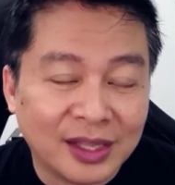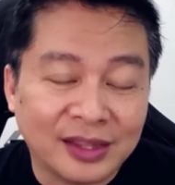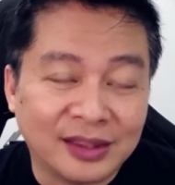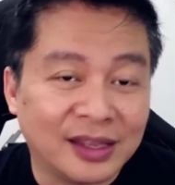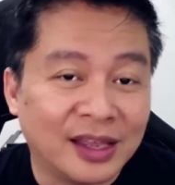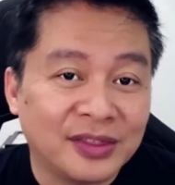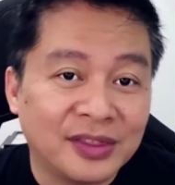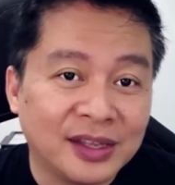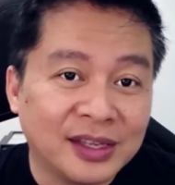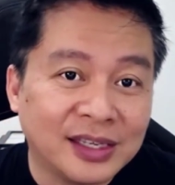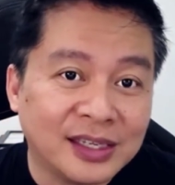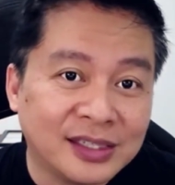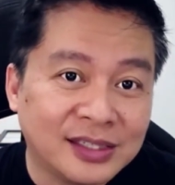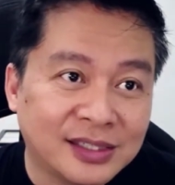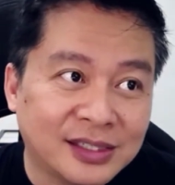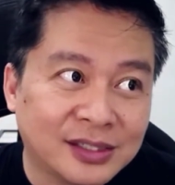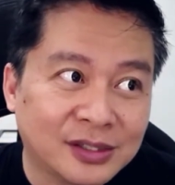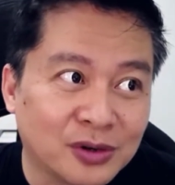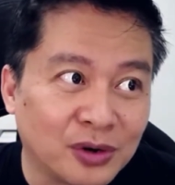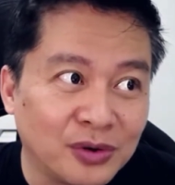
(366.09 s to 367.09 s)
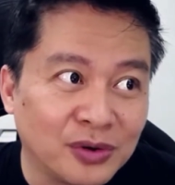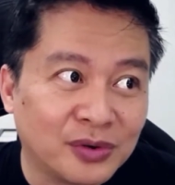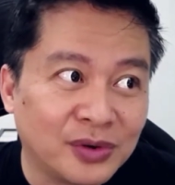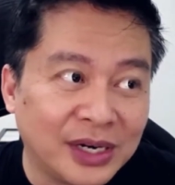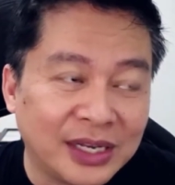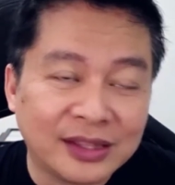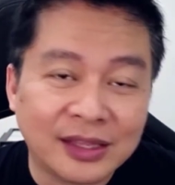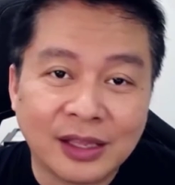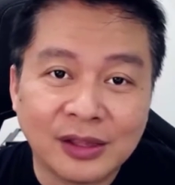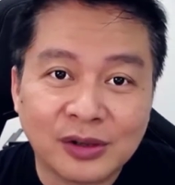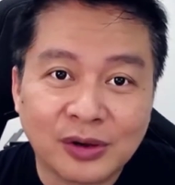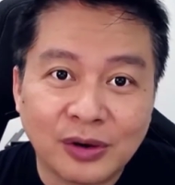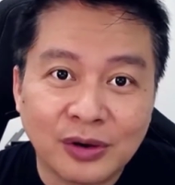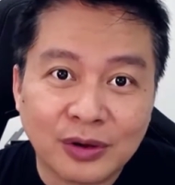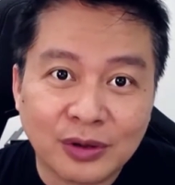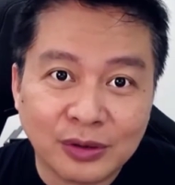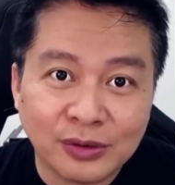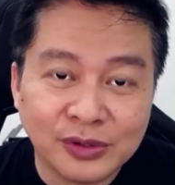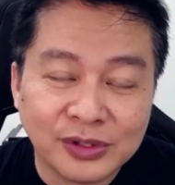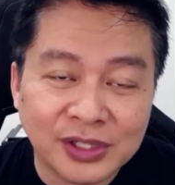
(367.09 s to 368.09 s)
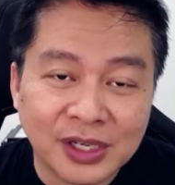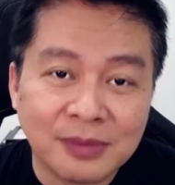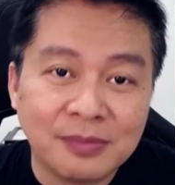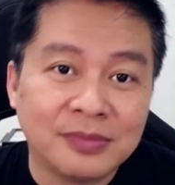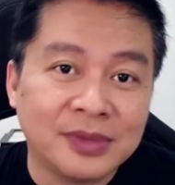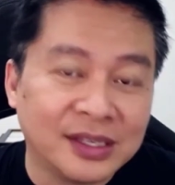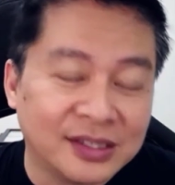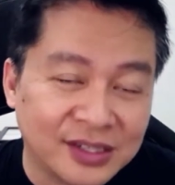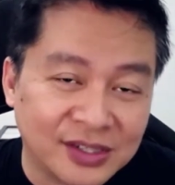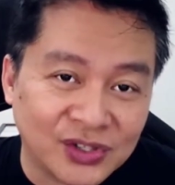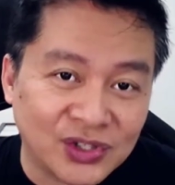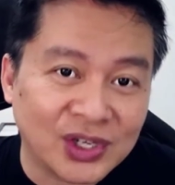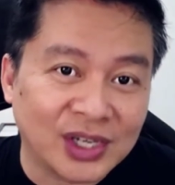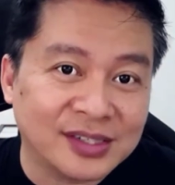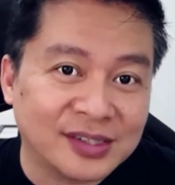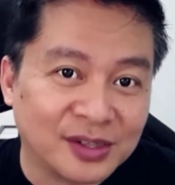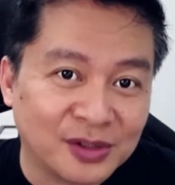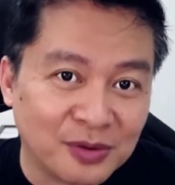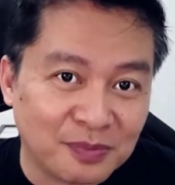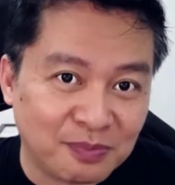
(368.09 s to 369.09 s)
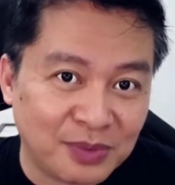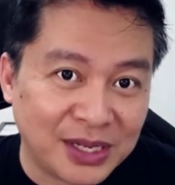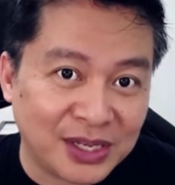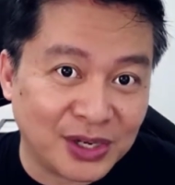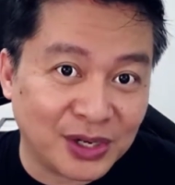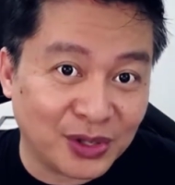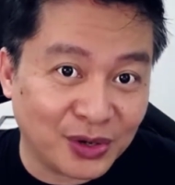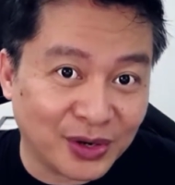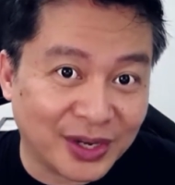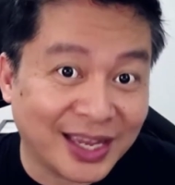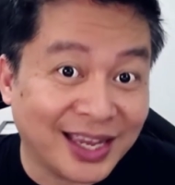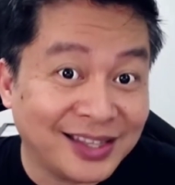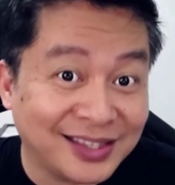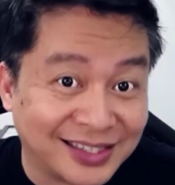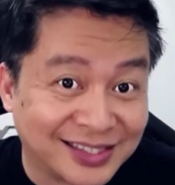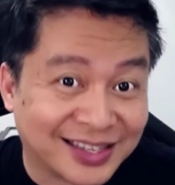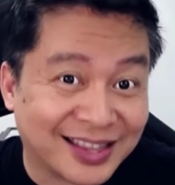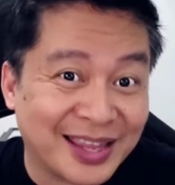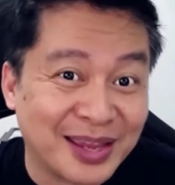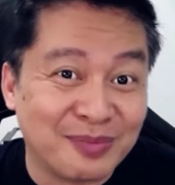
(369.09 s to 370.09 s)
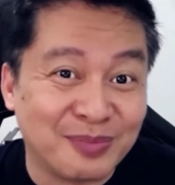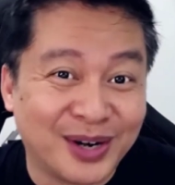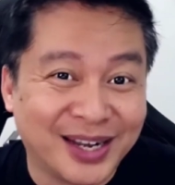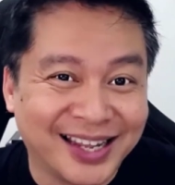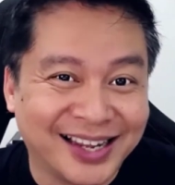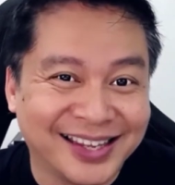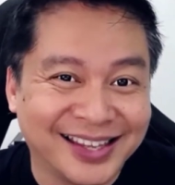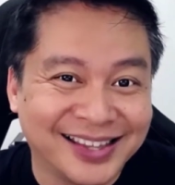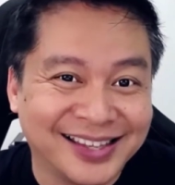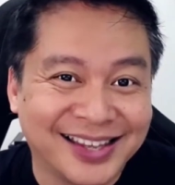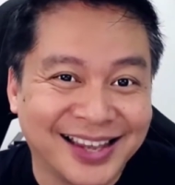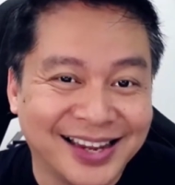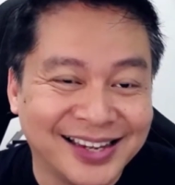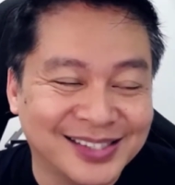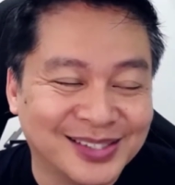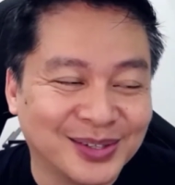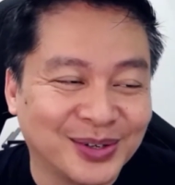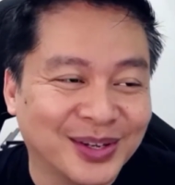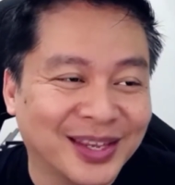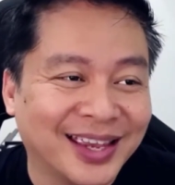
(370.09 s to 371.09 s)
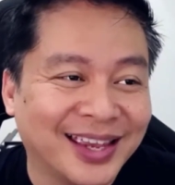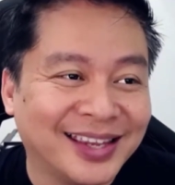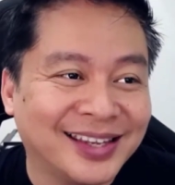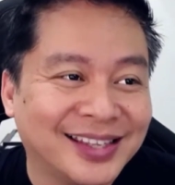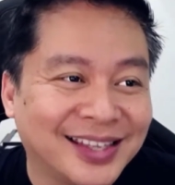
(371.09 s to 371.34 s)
Nothing is concrete and conclusive. This is just an opinion, okay? Disclaimer lang yan, guys, okay?